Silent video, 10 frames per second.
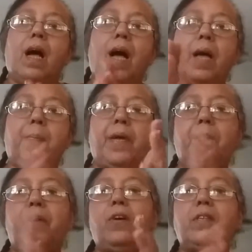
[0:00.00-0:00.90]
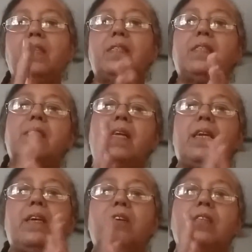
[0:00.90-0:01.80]
Hi people, this is
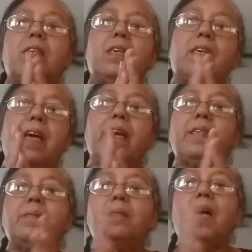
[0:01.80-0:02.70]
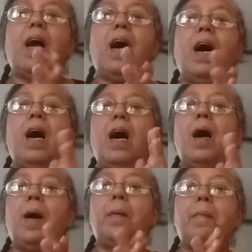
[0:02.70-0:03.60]
Nery again.
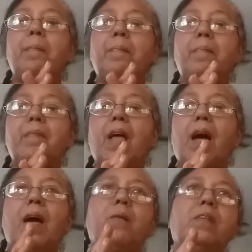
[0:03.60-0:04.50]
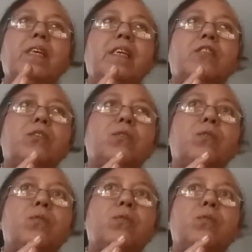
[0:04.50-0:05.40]
I need
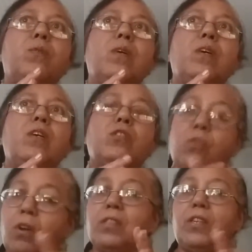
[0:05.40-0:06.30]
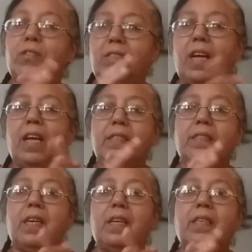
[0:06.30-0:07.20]
to talk to you
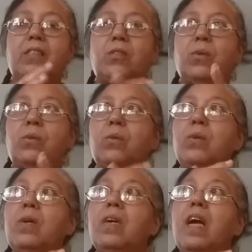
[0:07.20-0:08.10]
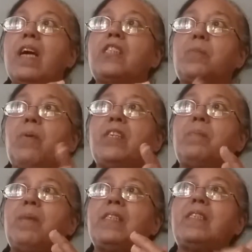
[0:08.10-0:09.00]
guys. I need to
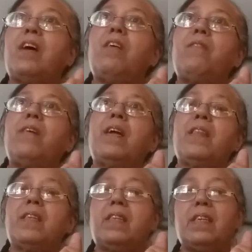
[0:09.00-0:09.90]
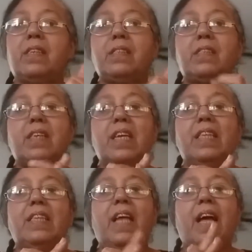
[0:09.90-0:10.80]
express myself of the things
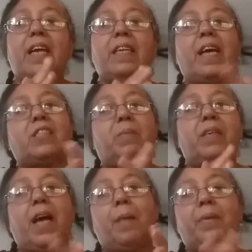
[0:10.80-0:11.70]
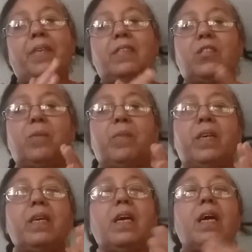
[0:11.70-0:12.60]
that has been happening to
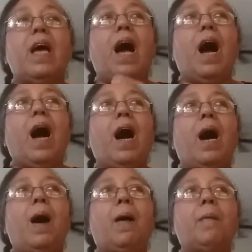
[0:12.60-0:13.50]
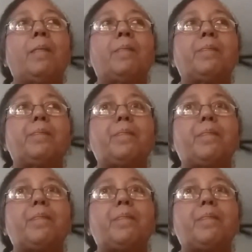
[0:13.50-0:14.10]
me. The